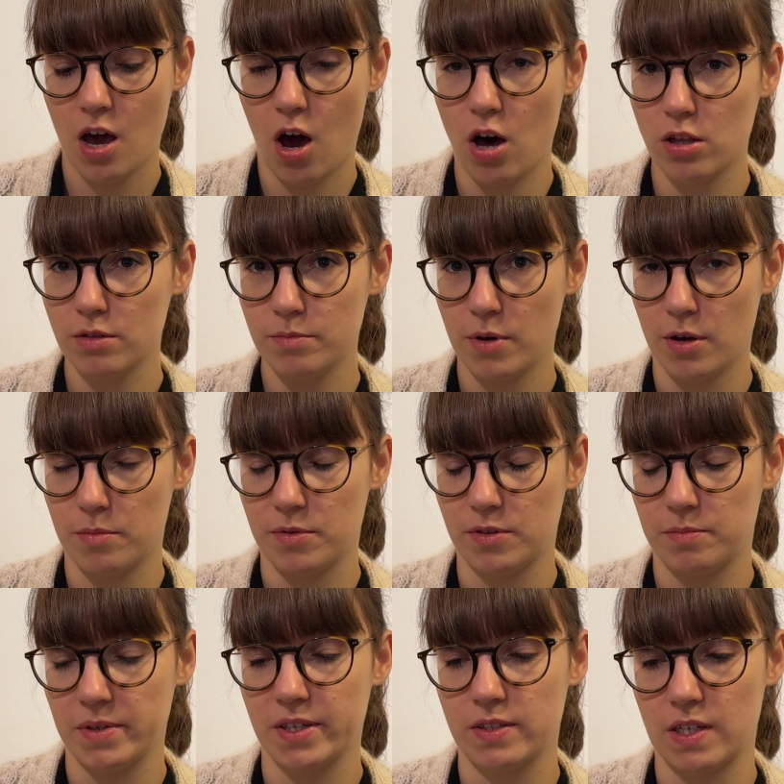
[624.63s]
on purpose
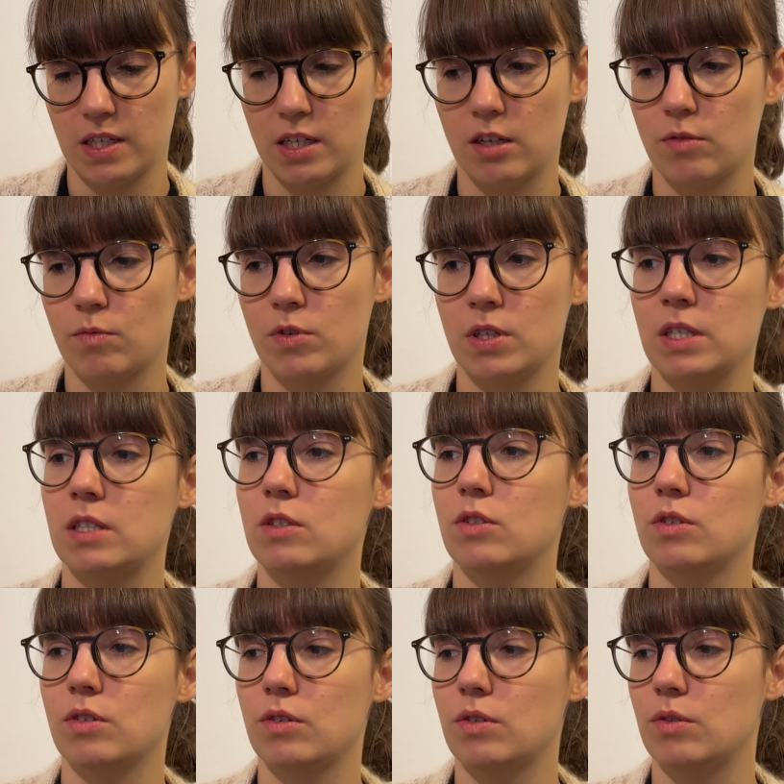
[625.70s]
because I didn't want it
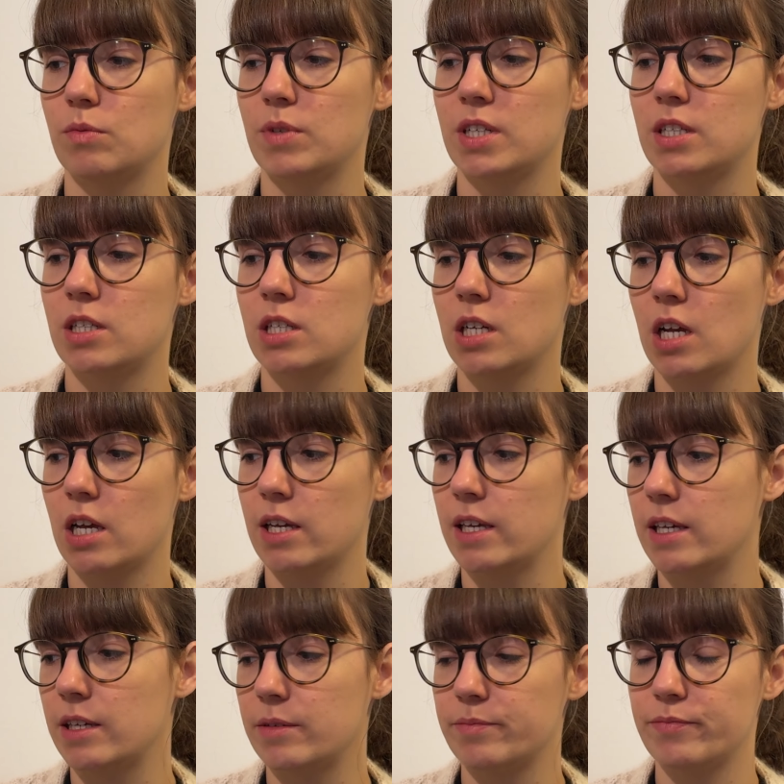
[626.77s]
to reach
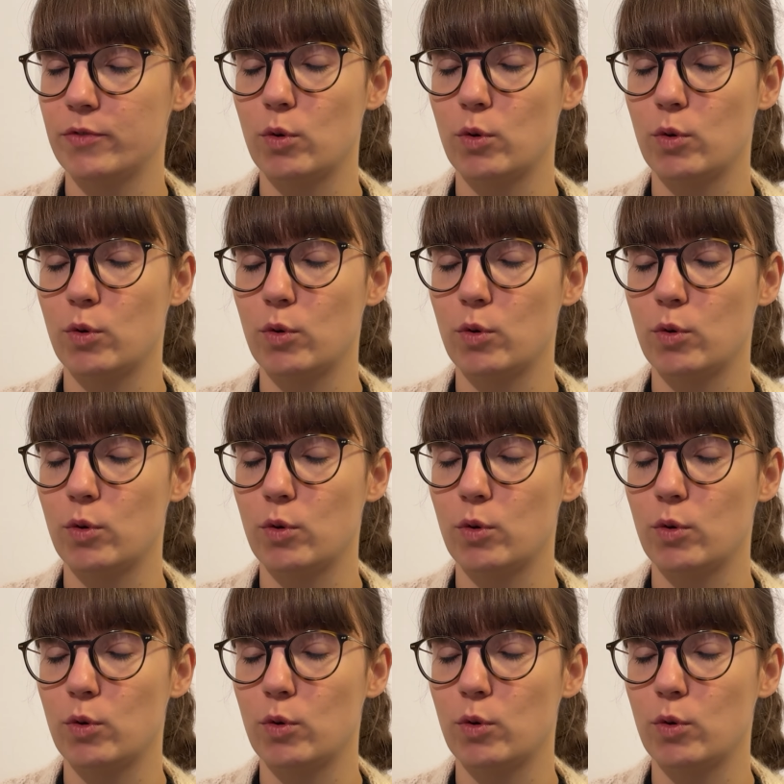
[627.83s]
a